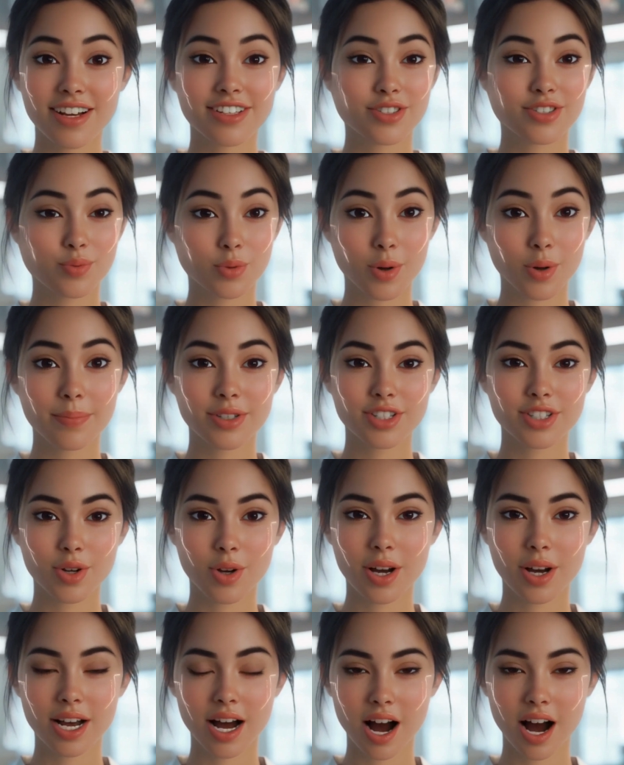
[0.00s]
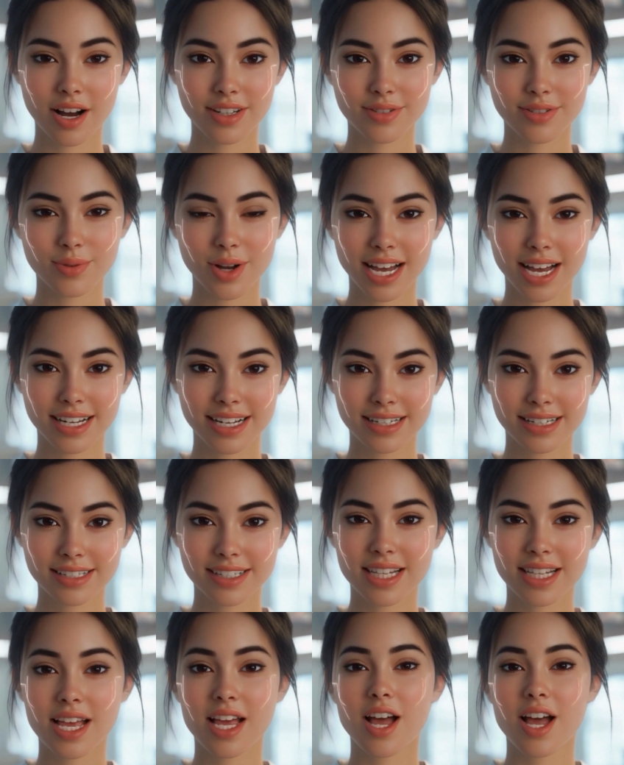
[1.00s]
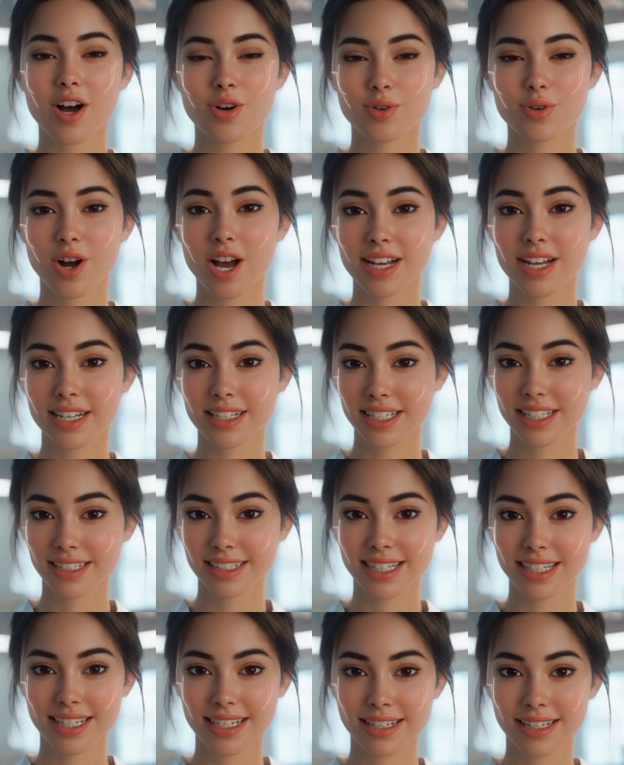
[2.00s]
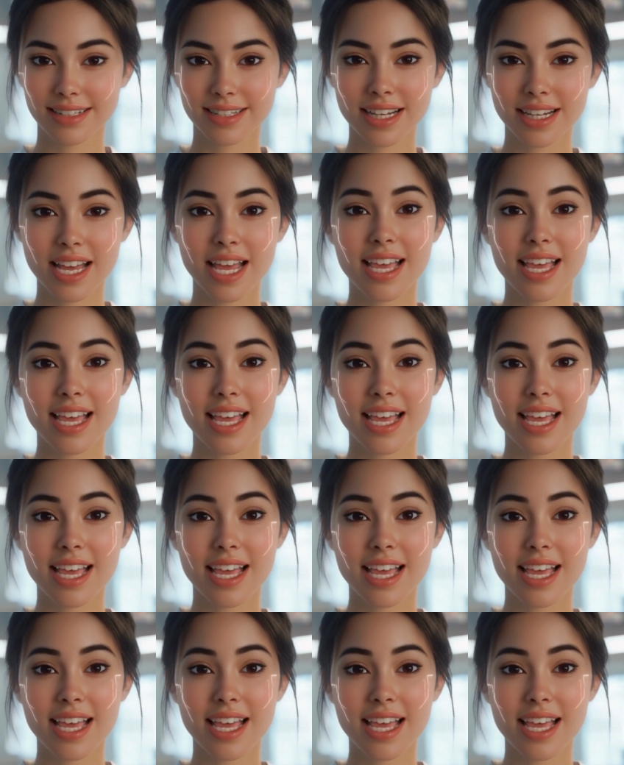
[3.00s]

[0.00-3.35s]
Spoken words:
rheumatoid arthritis, chronic disease,